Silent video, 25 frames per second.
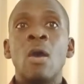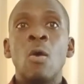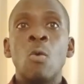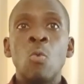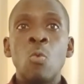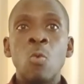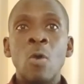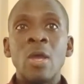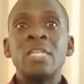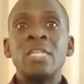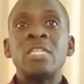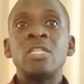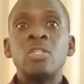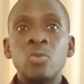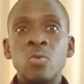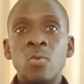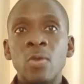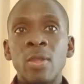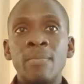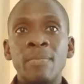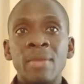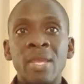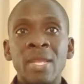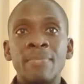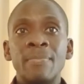What do
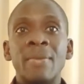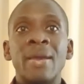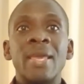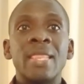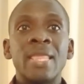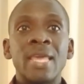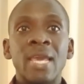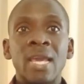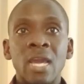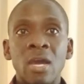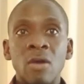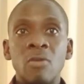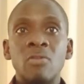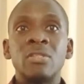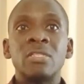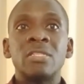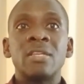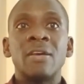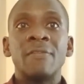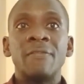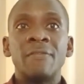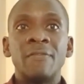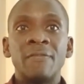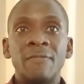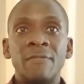we mean by the
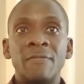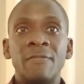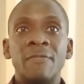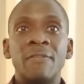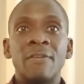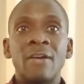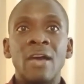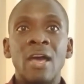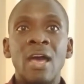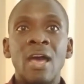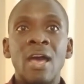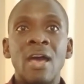counter uh,